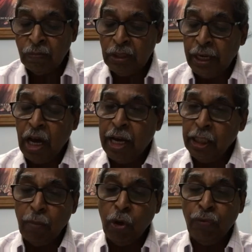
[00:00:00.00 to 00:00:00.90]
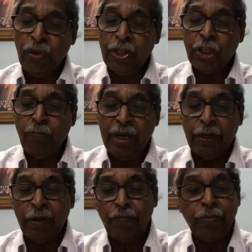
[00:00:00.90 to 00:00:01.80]
Then another modification
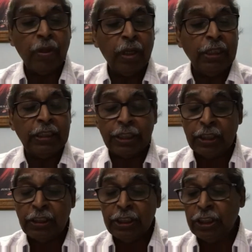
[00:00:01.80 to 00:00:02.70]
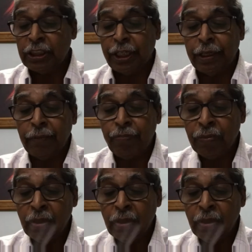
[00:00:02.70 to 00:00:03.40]
made in section 63